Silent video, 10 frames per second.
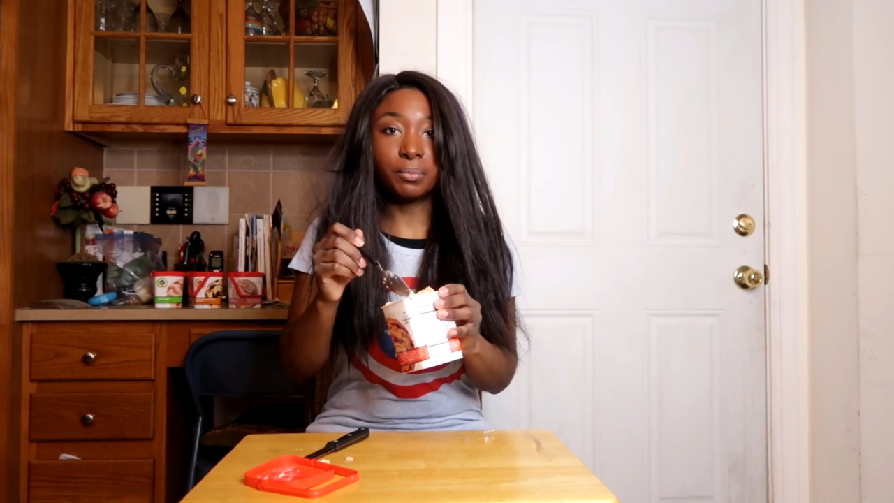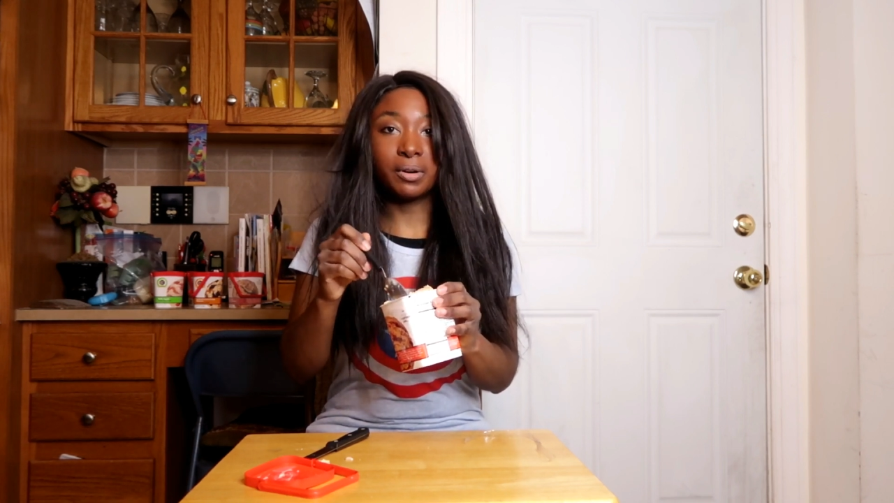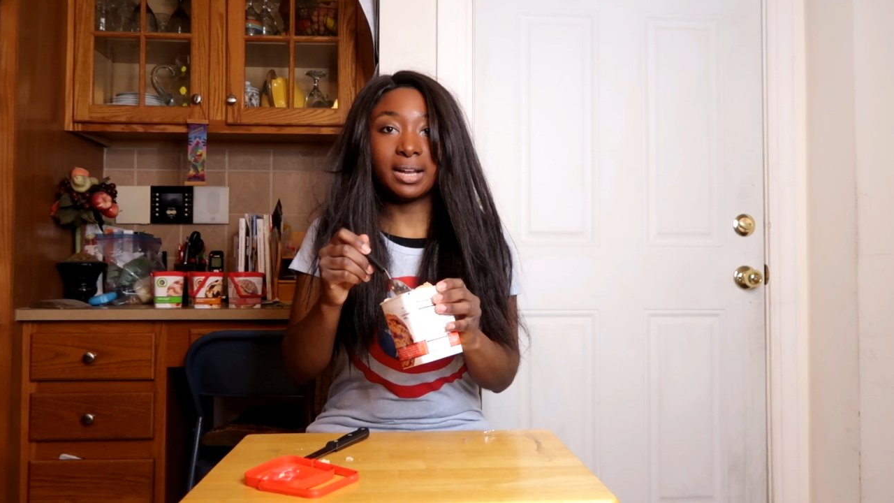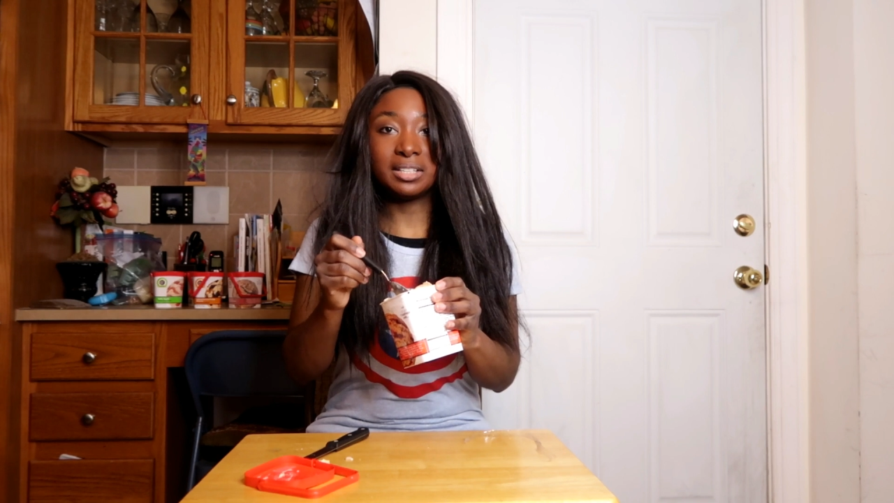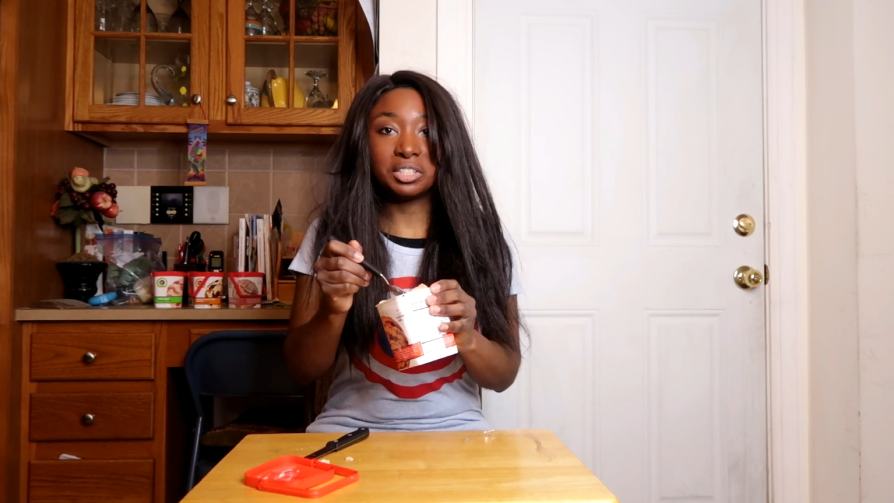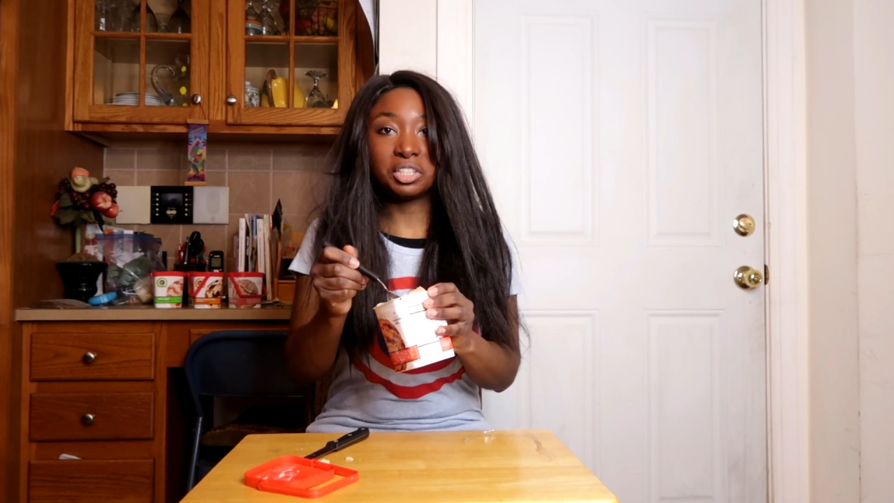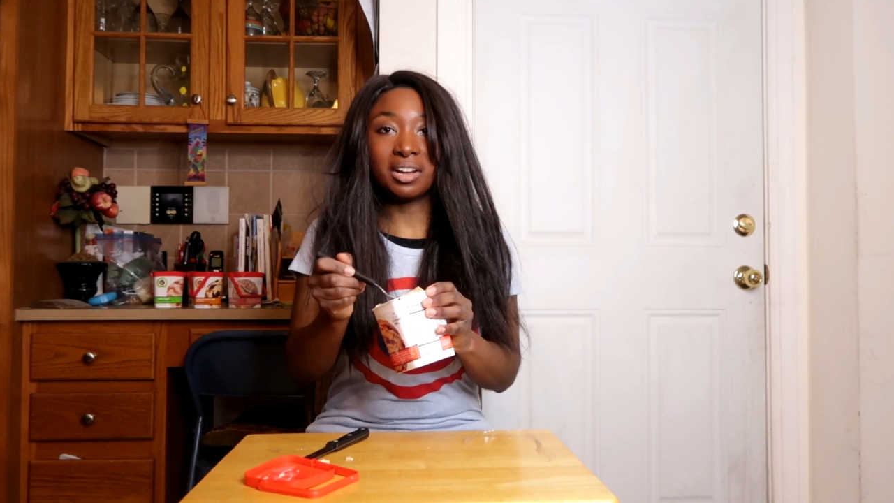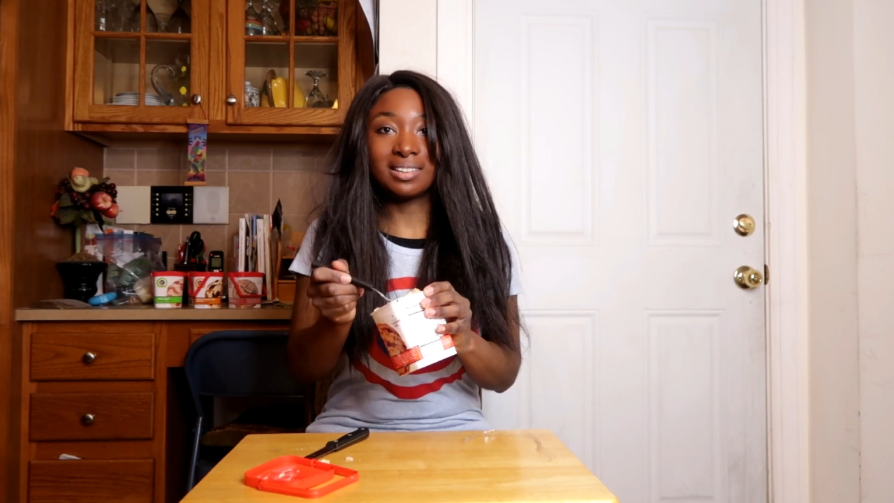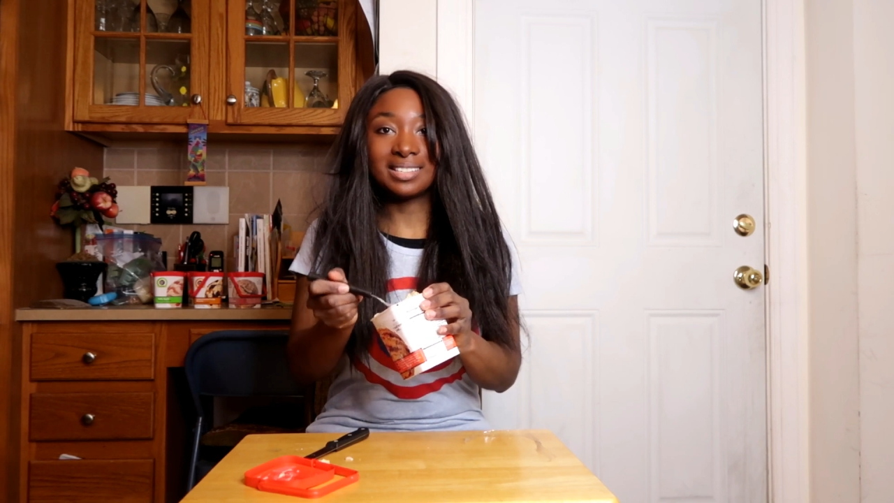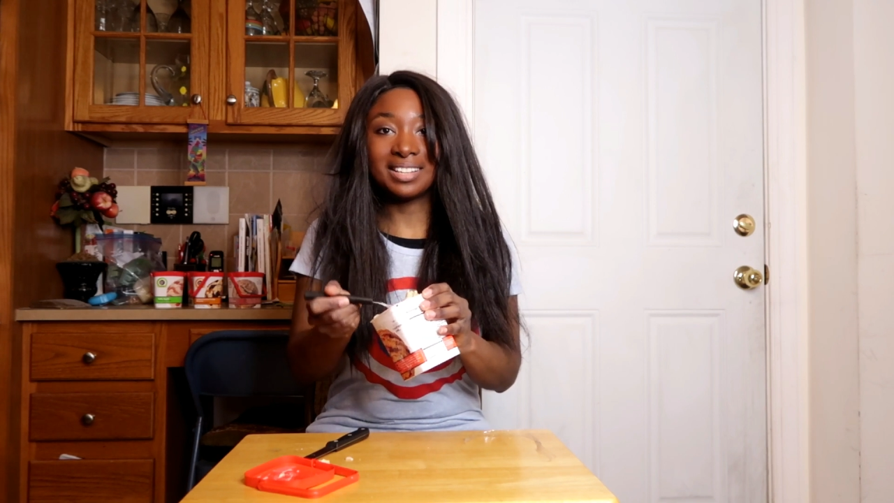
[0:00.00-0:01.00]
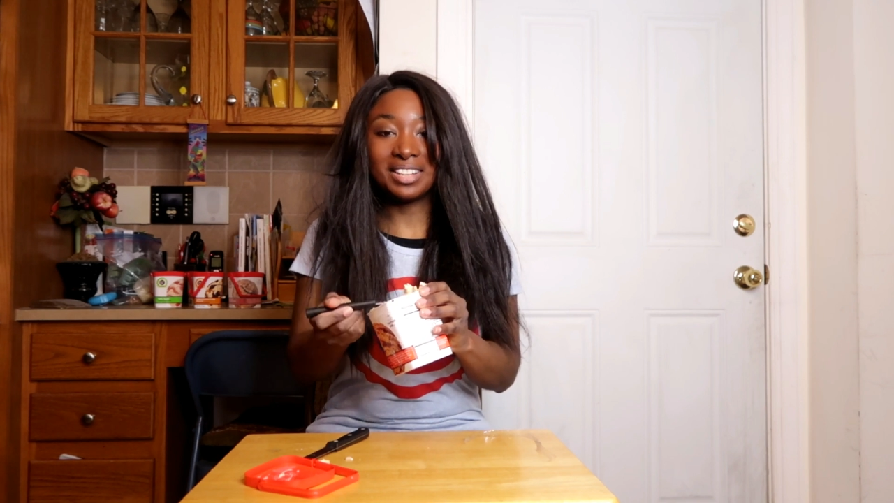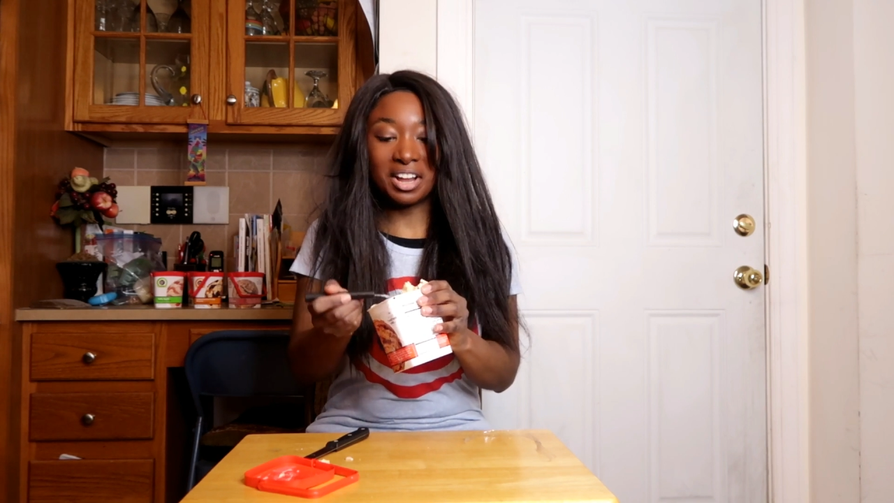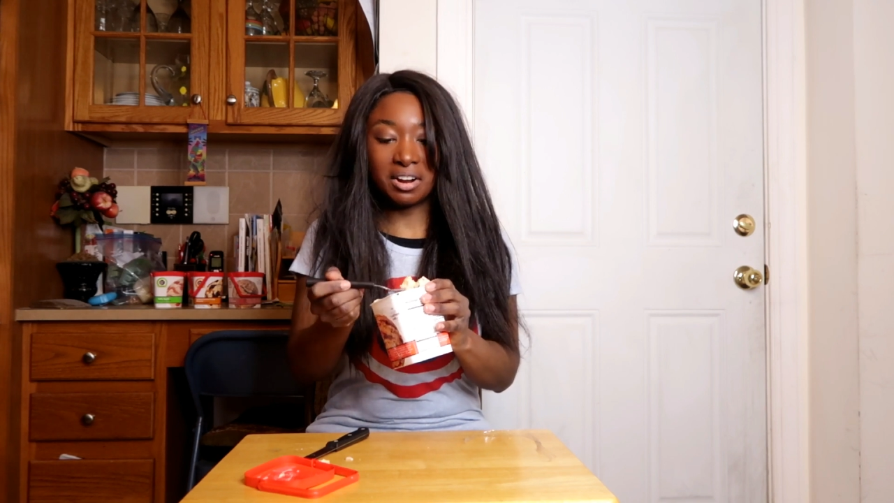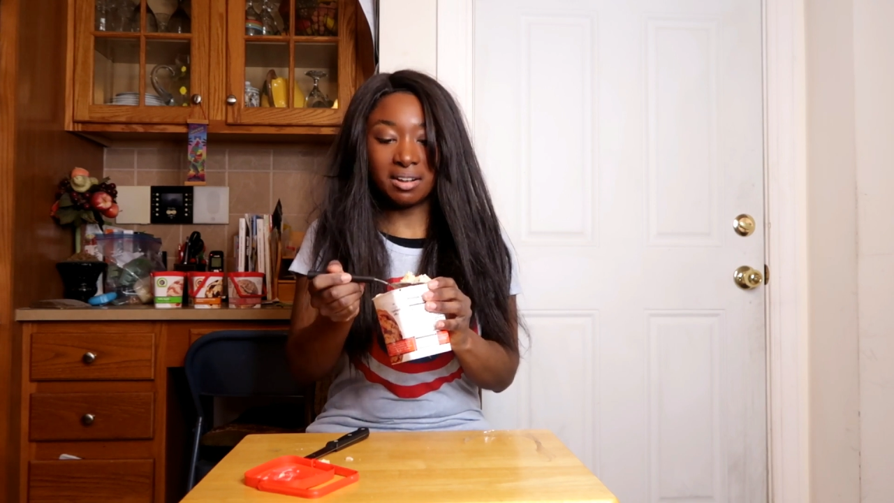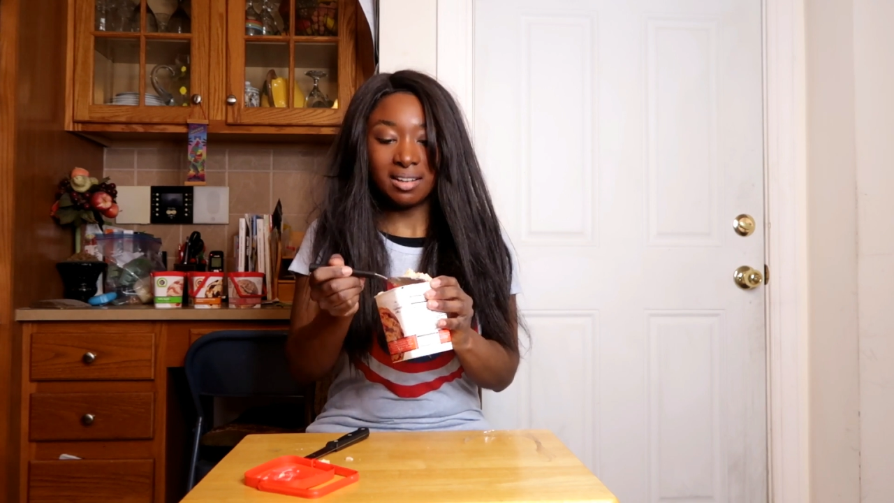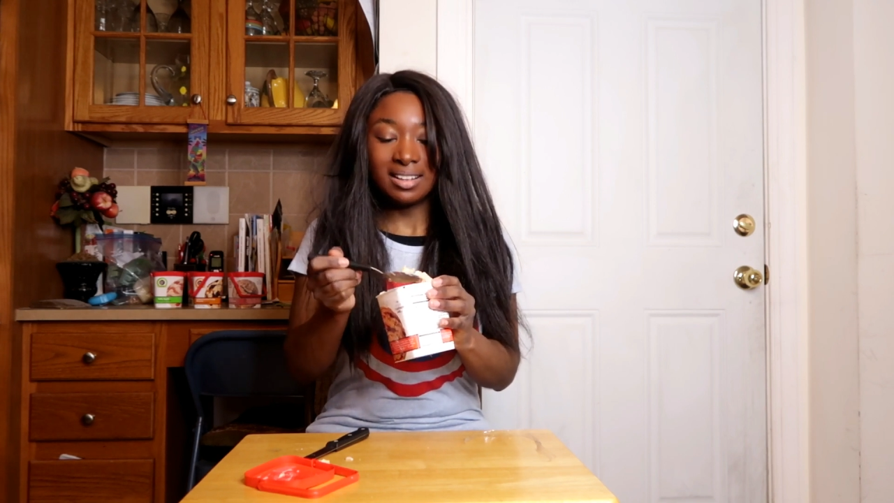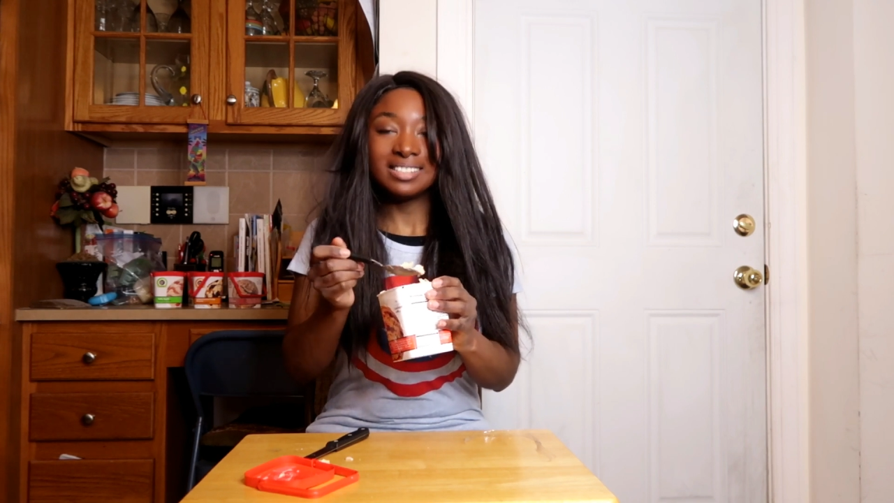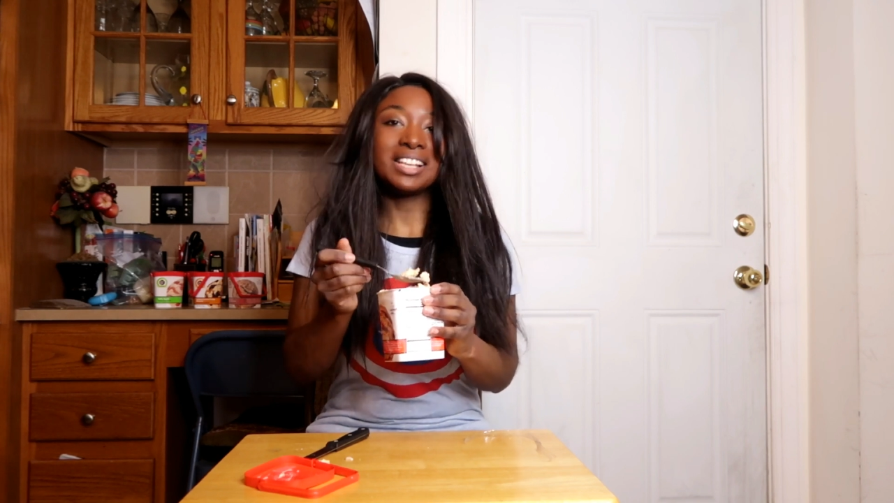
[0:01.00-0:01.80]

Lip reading: bread chunks in there.